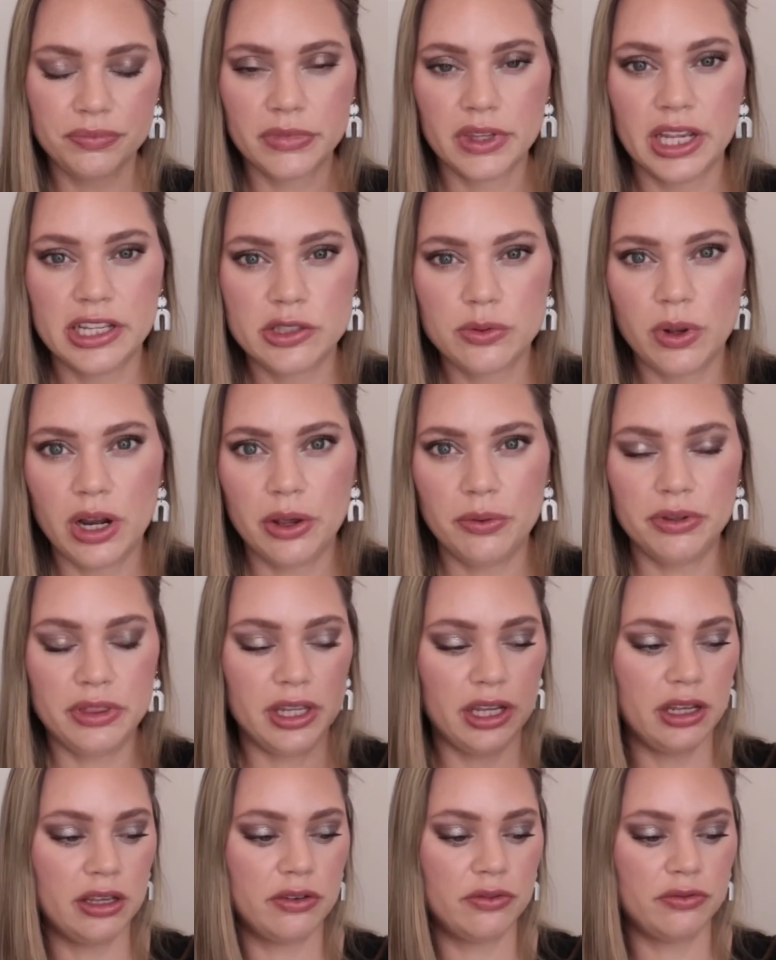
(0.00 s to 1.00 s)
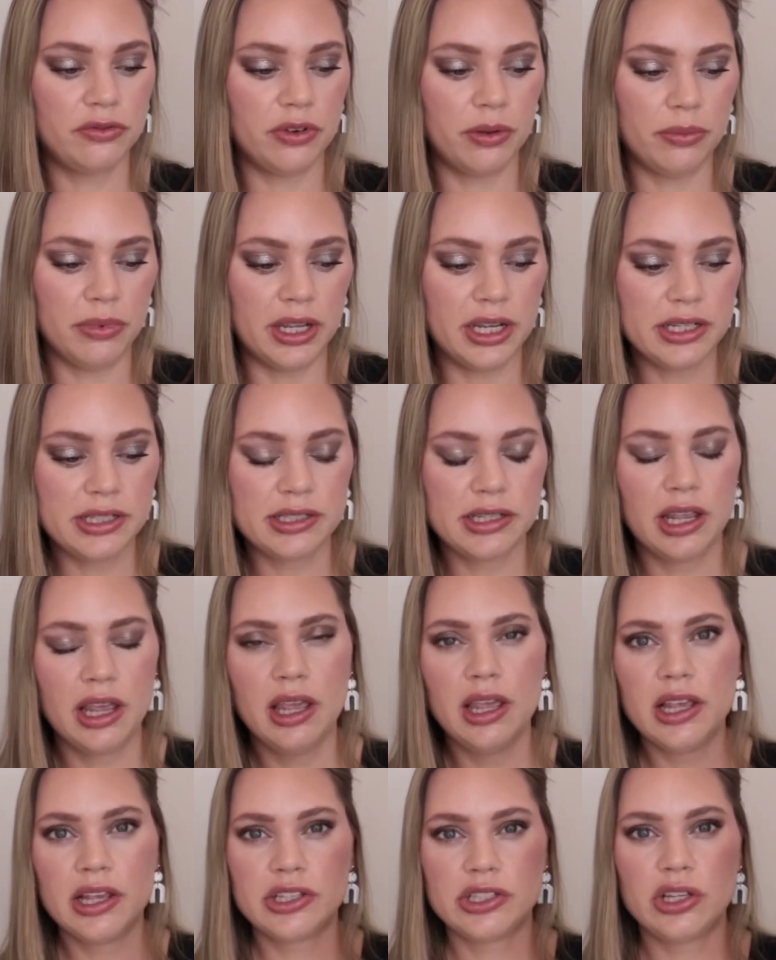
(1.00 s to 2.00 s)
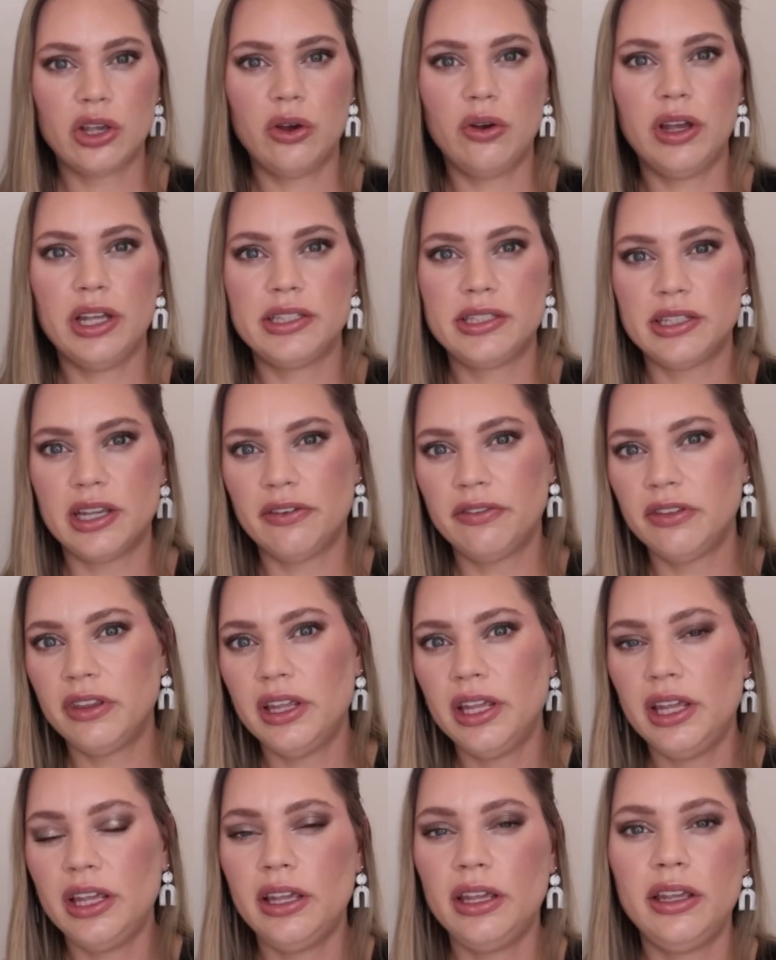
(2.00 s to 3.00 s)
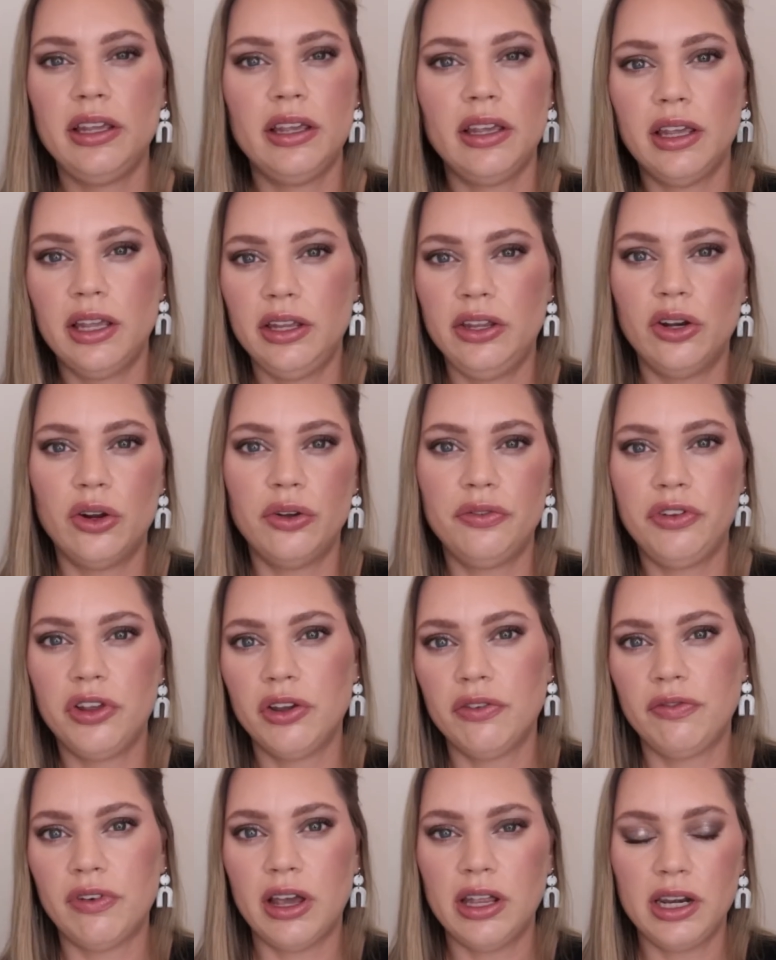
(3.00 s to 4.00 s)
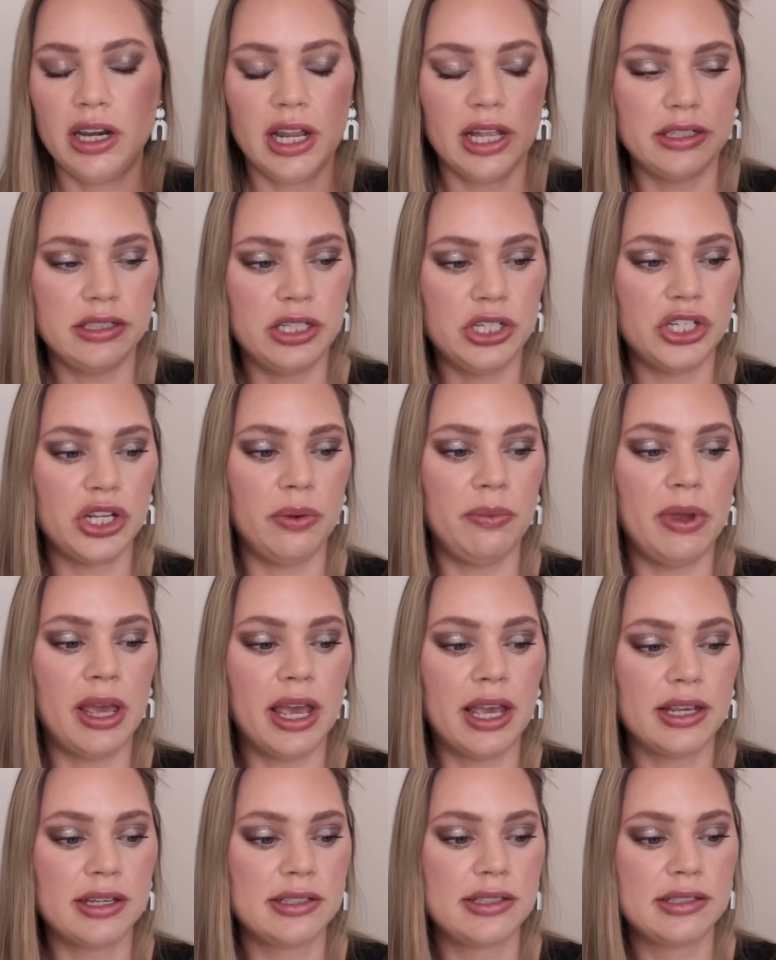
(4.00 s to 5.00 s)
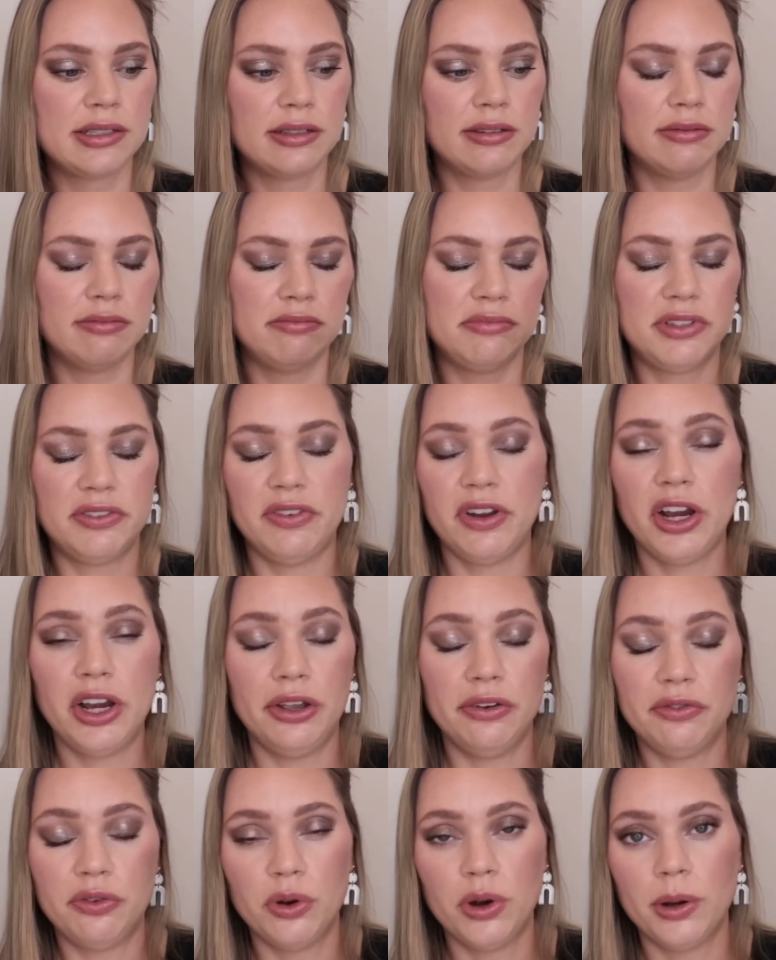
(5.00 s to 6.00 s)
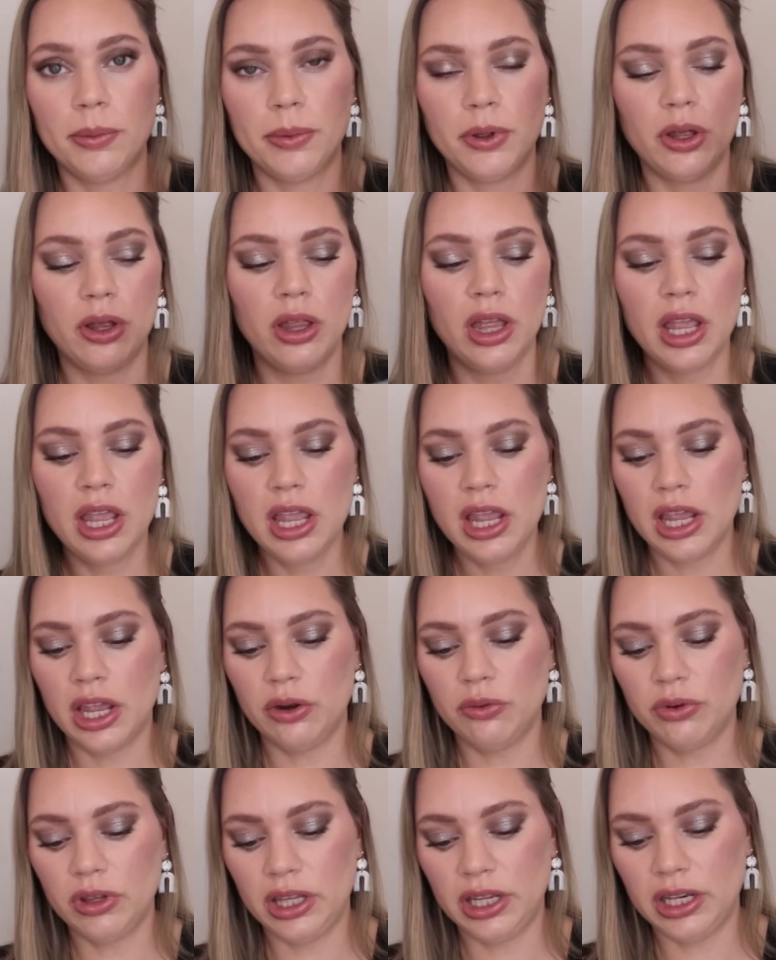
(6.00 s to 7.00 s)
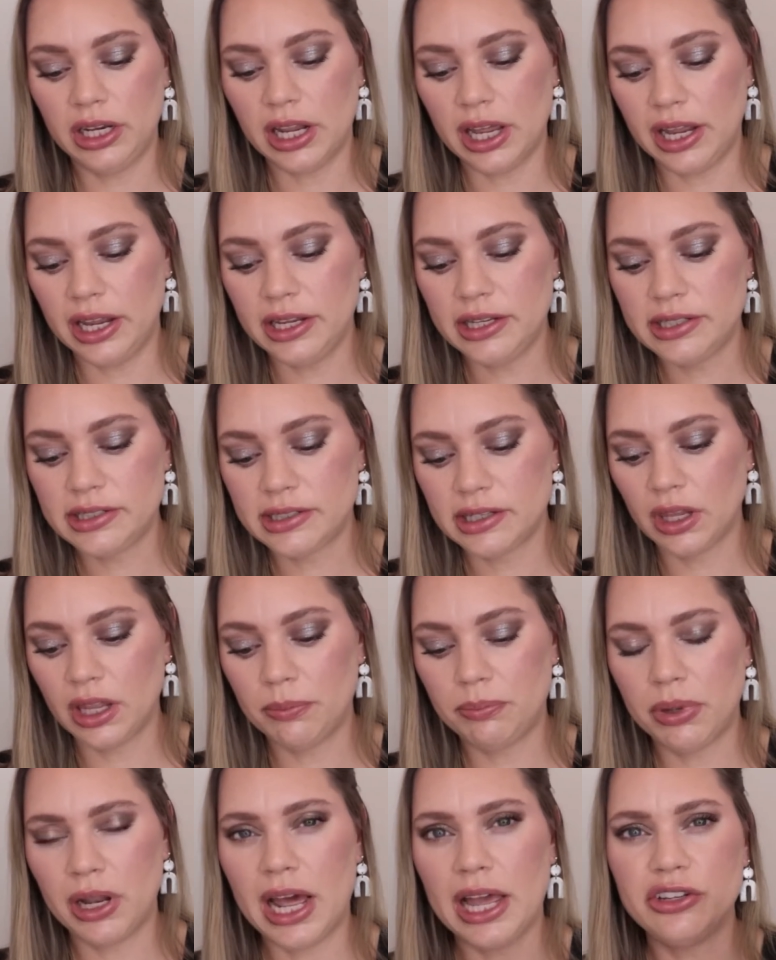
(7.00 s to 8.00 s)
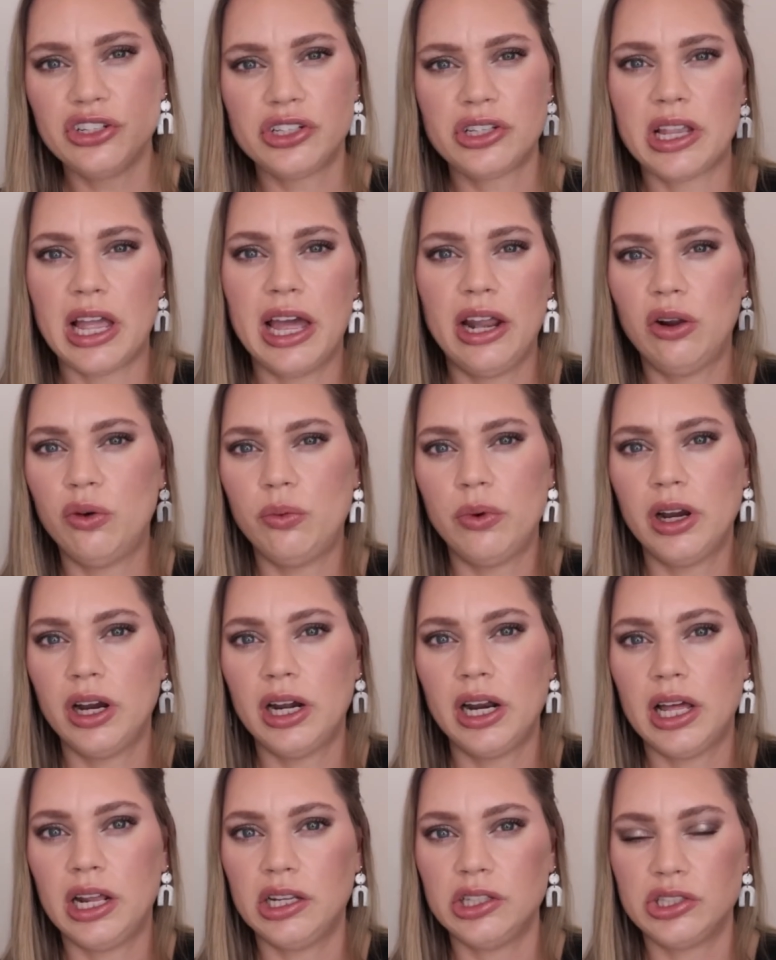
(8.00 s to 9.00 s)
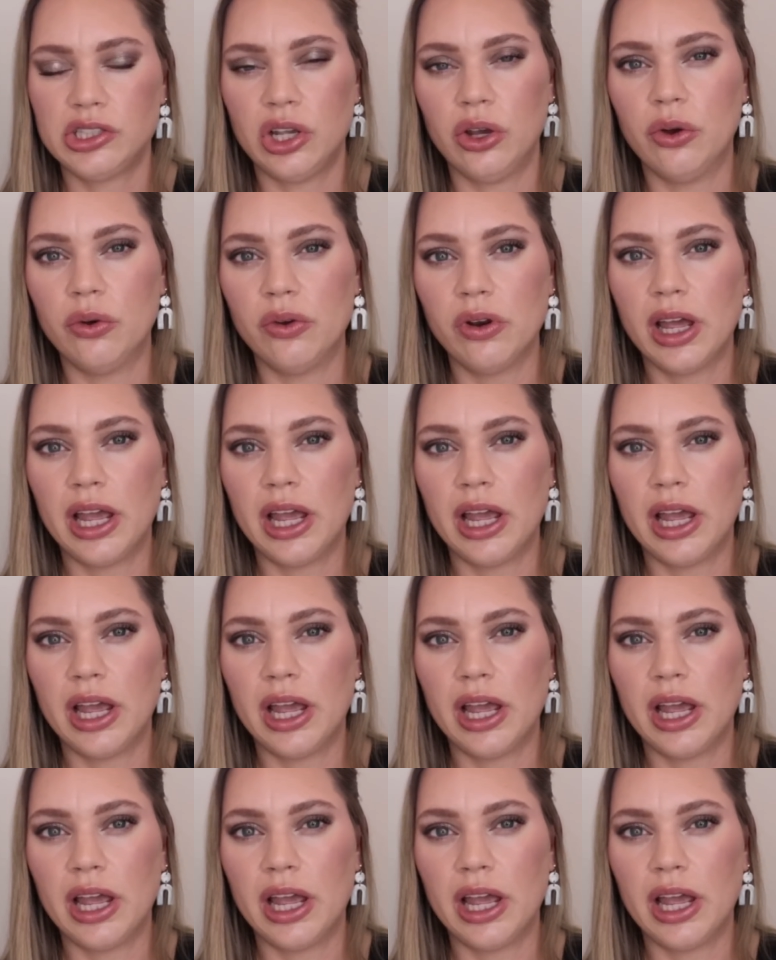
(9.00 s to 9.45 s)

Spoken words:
It's what I would think from this. So it's definitely, you know, if you can find it at TJ Maxx, it's very affordable and really nice. But I don't wear it on its own.